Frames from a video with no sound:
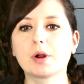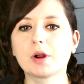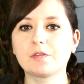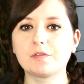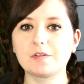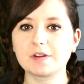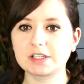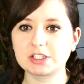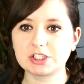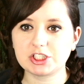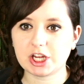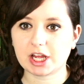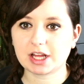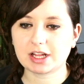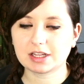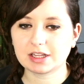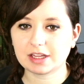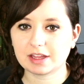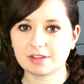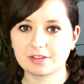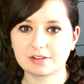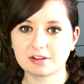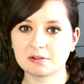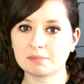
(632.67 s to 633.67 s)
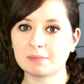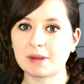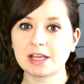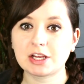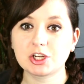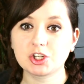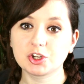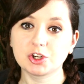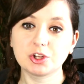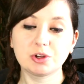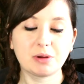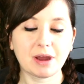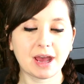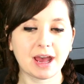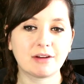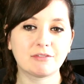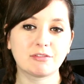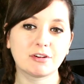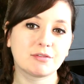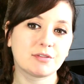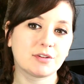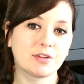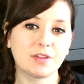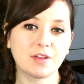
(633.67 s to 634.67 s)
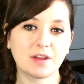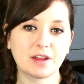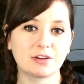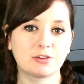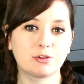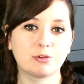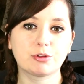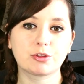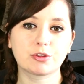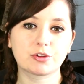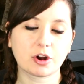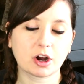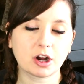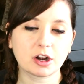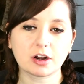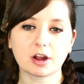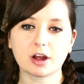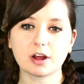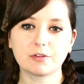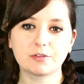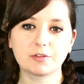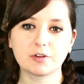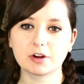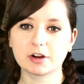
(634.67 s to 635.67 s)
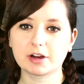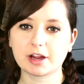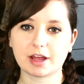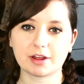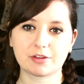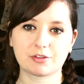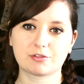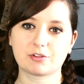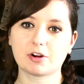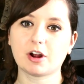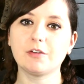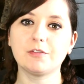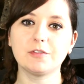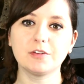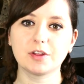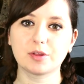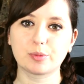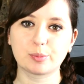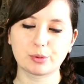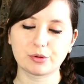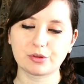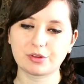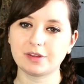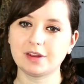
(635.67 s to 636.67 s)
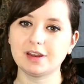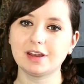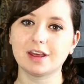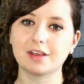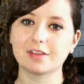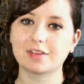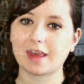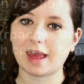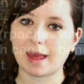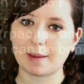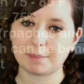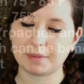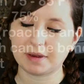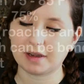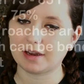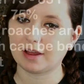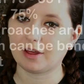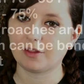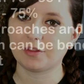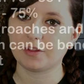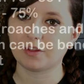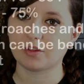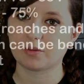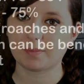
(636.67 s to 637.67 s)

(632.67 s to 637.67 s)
perfect checklist to make sure you have everything to start off your Gastropholis prasina as happy and healthy